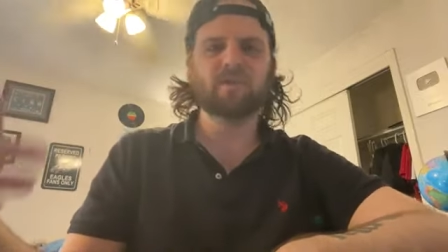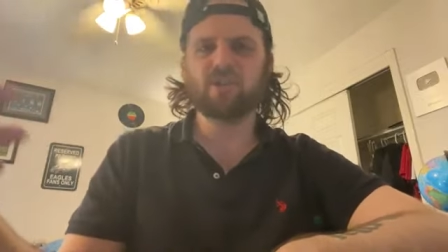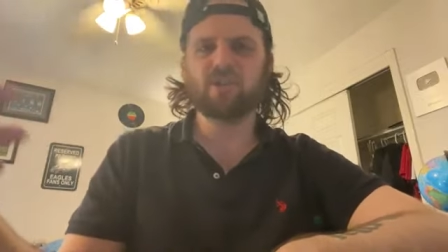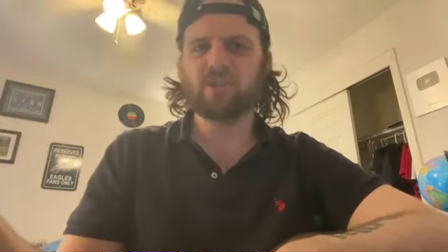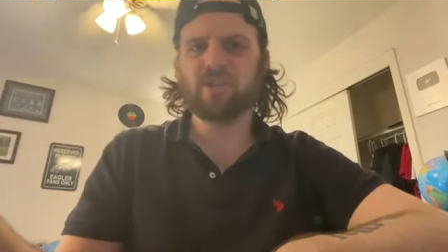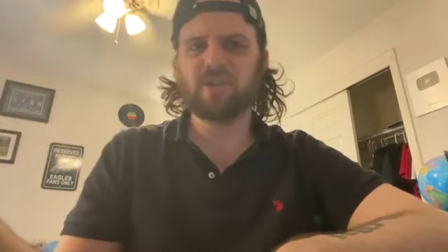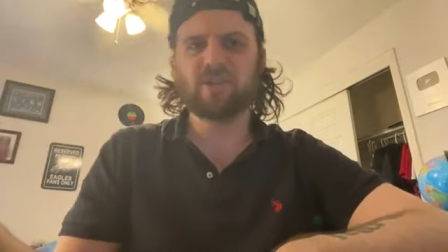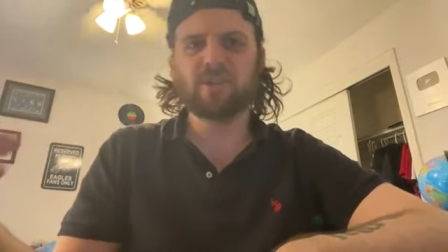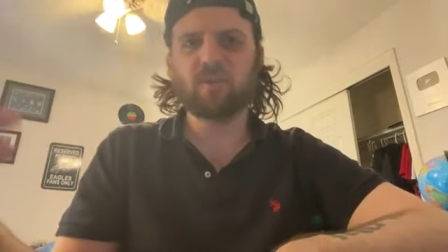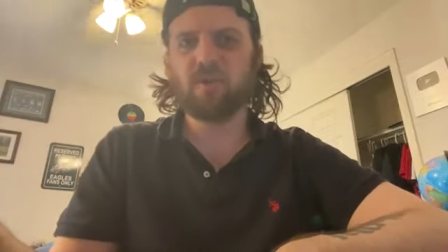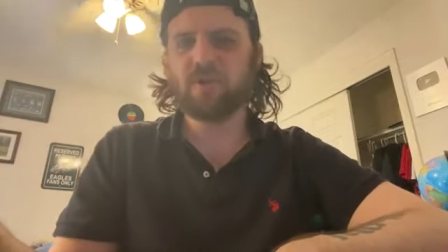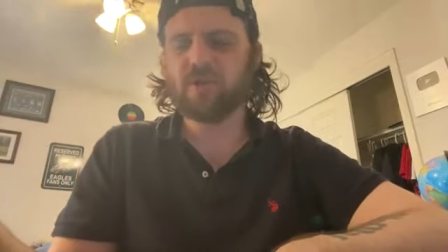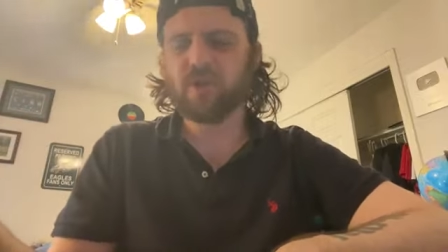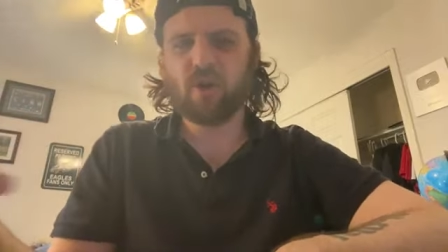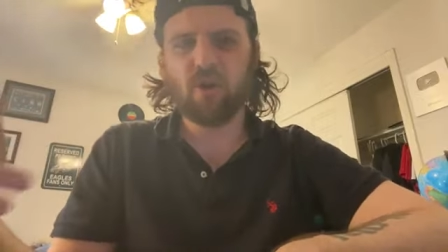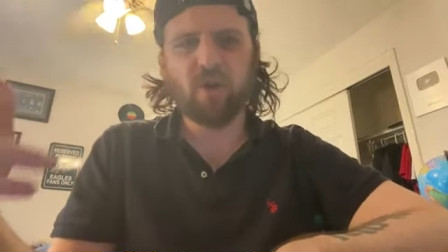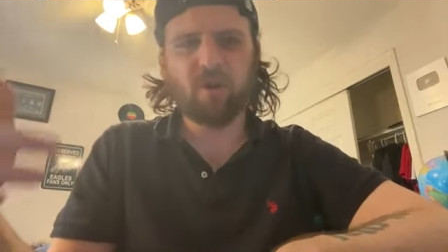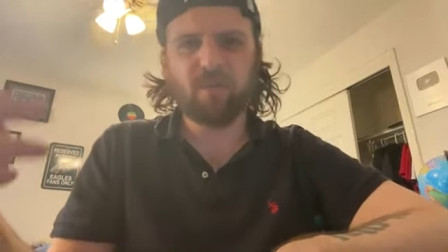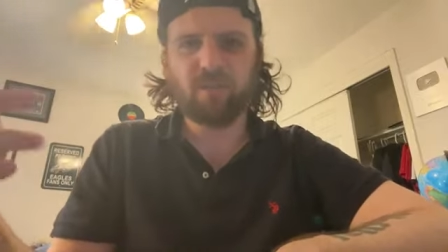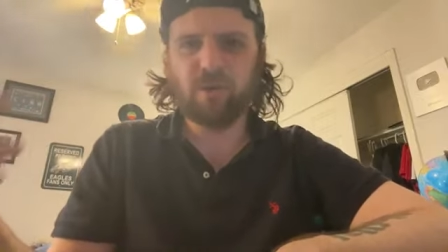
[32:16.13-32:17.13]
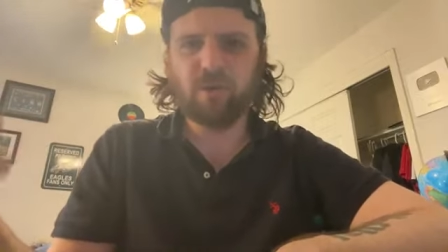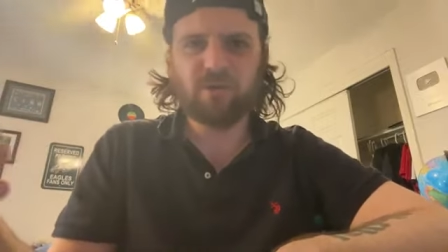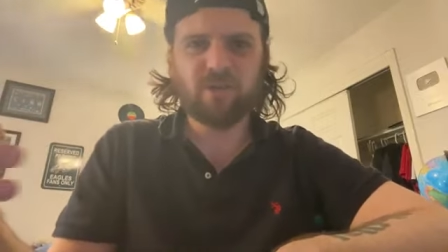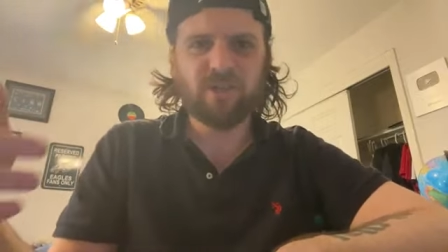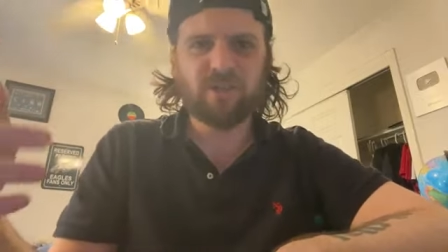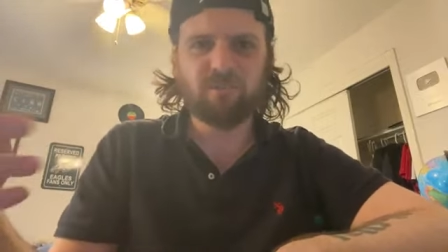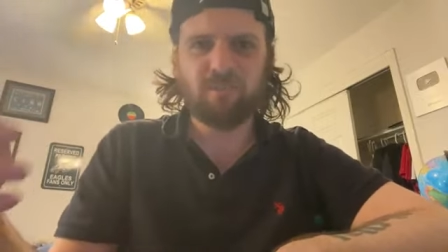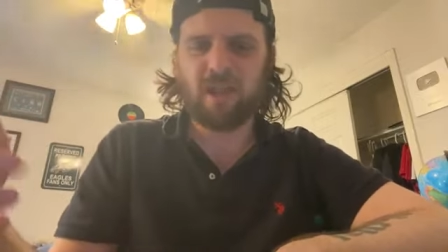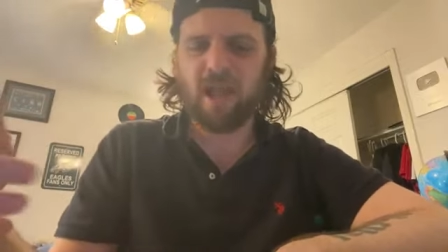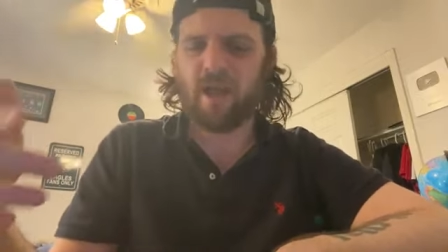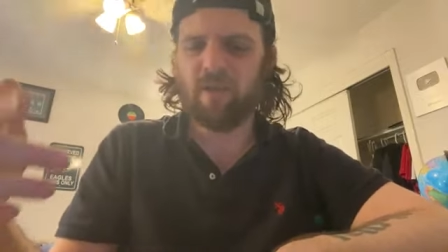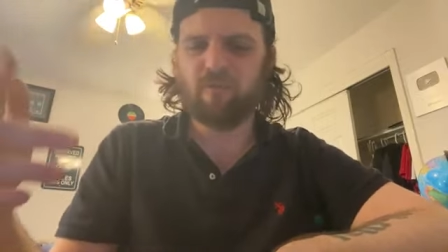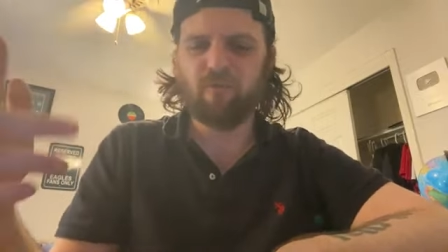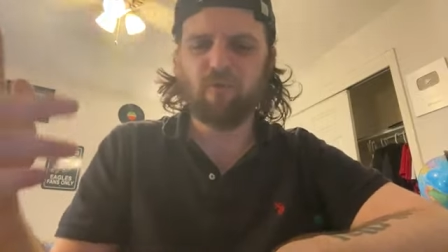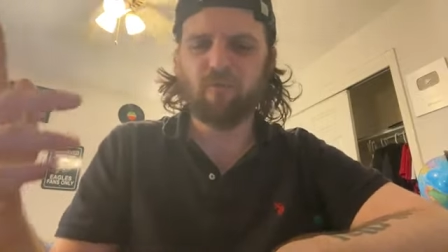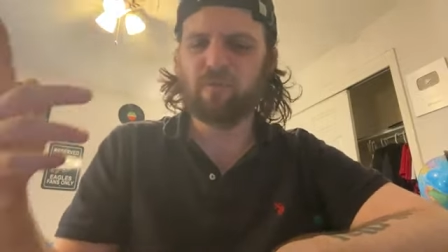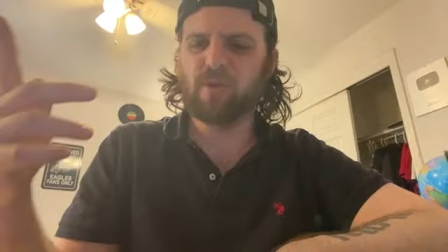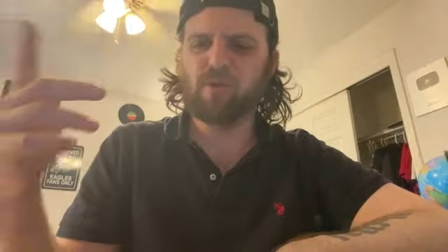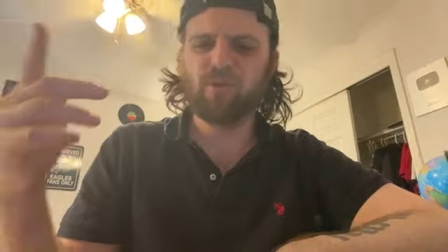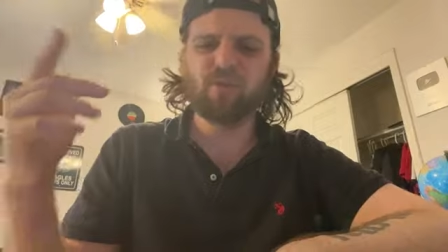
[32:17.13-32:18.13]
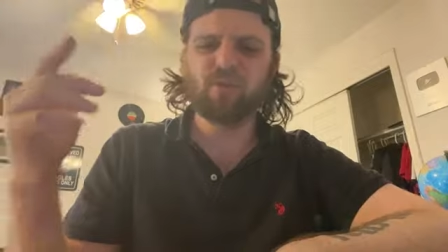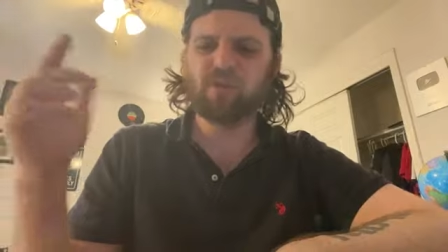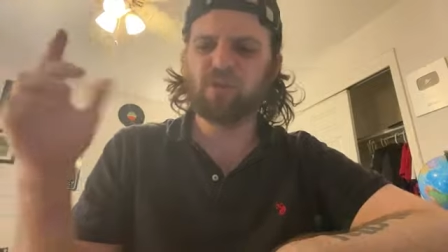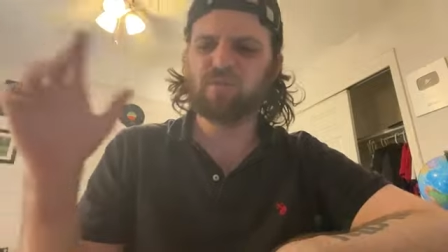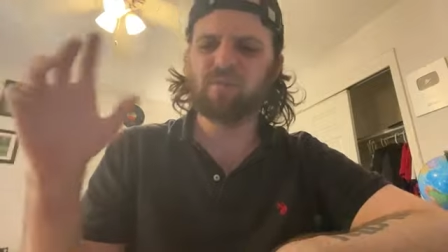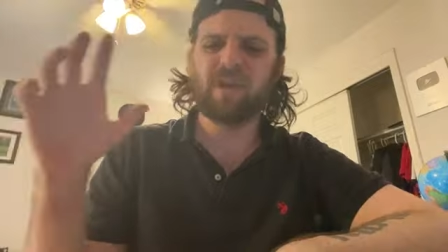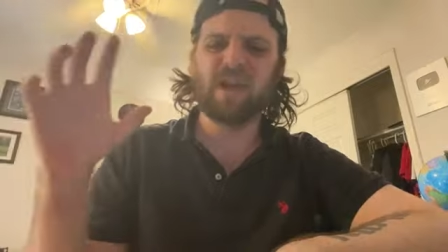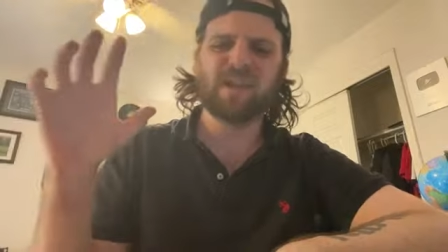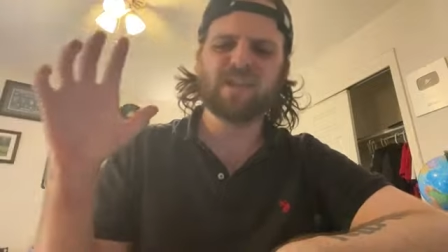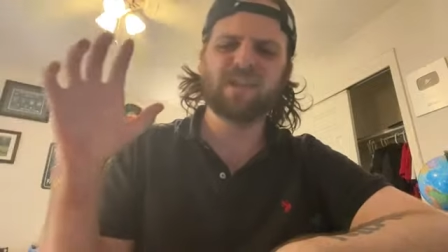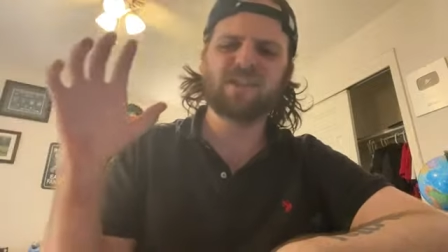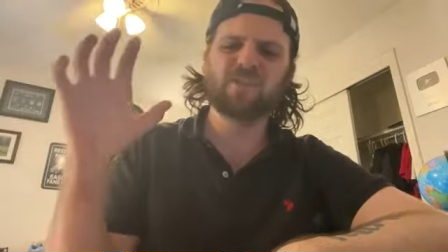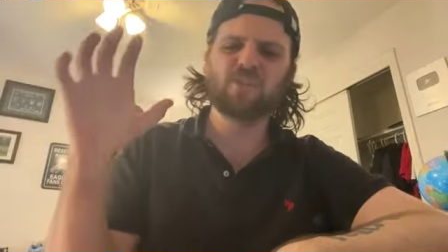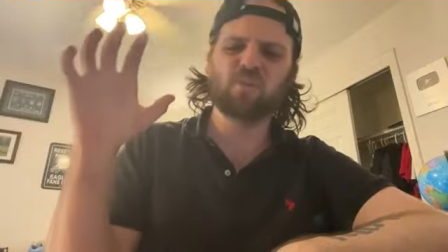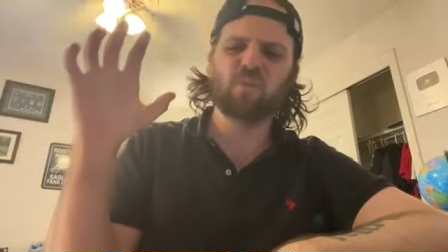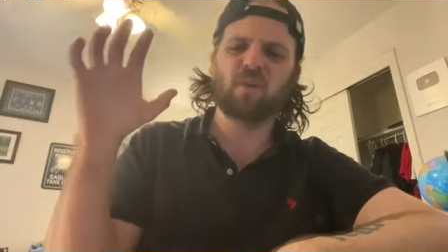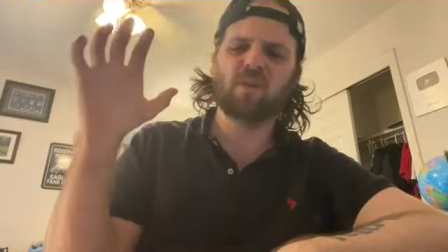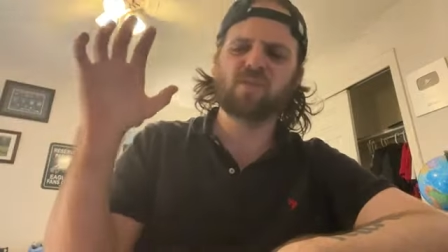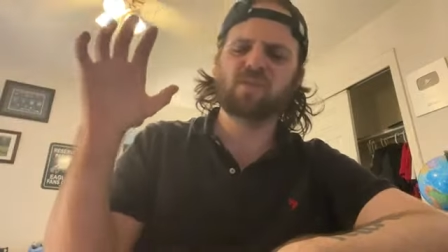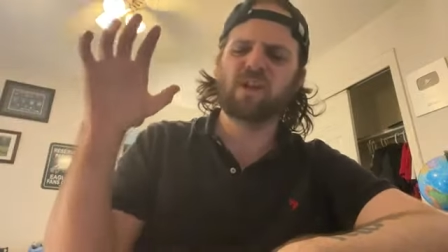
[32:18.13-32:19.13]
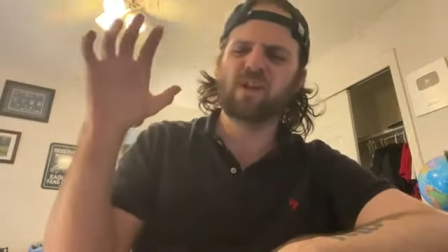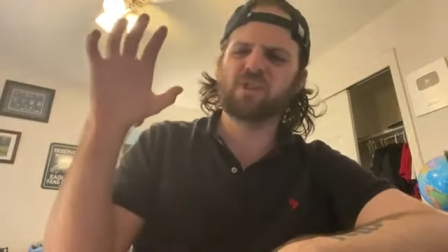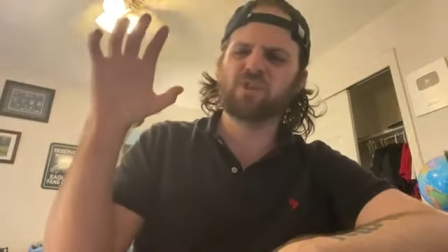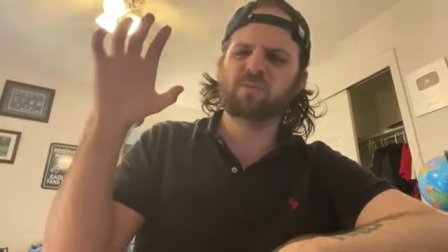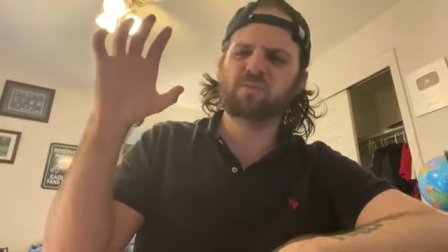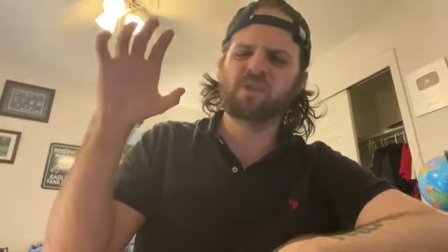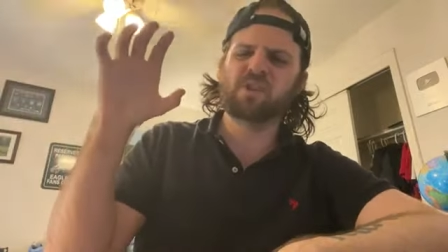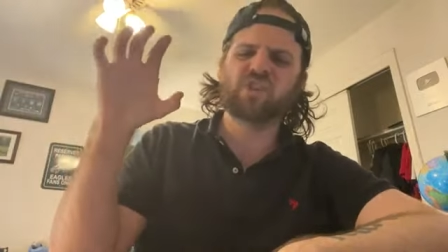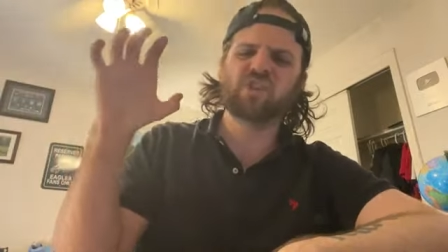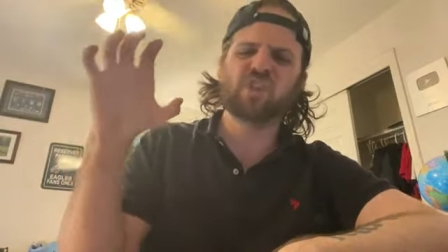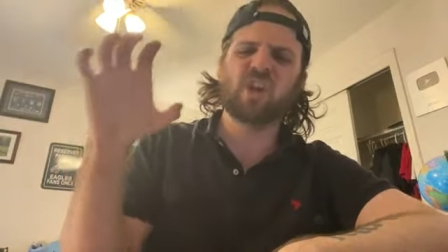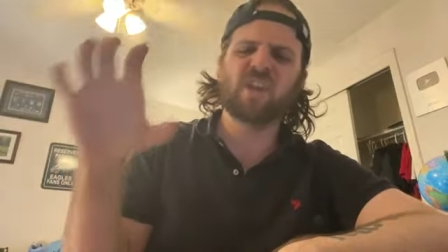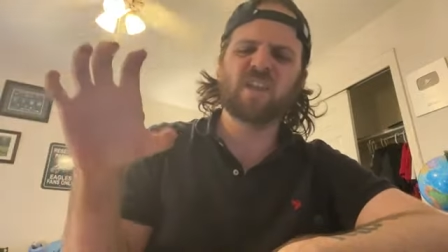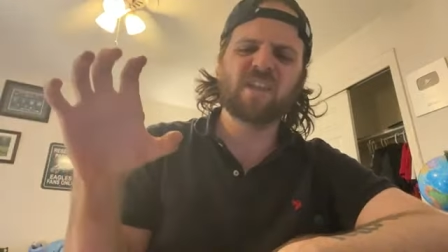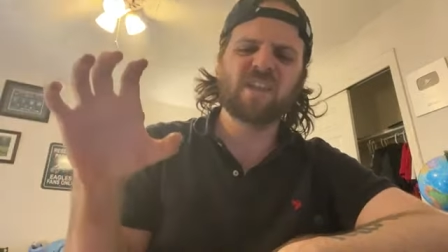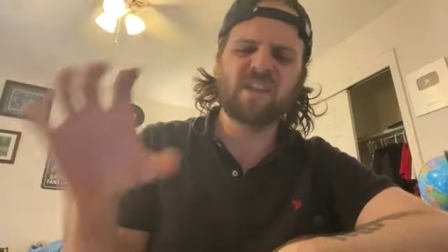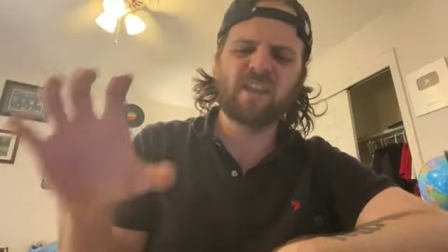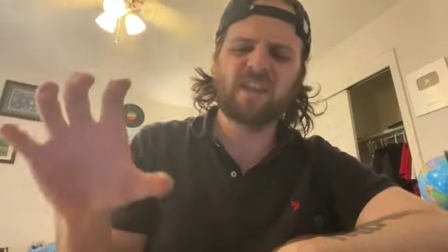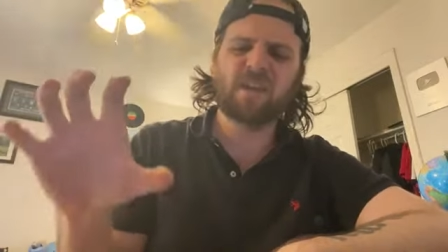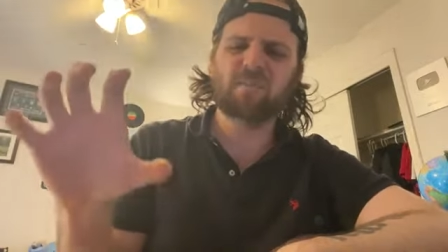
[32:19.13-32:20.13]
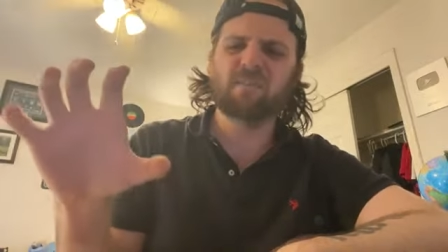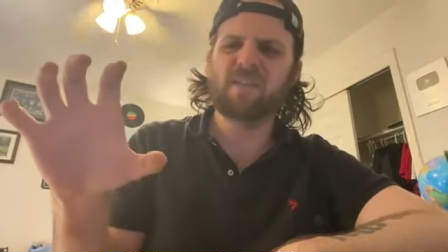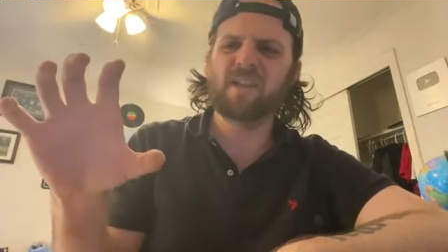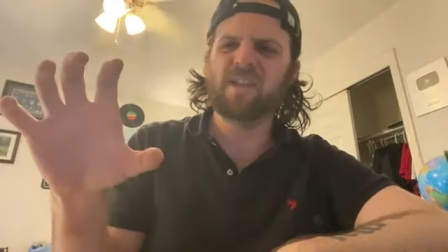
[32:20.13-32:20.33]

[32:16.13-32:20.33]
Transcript: Just because he wants to go and abuse his platform, YouTube guy is the one that should be shunning him.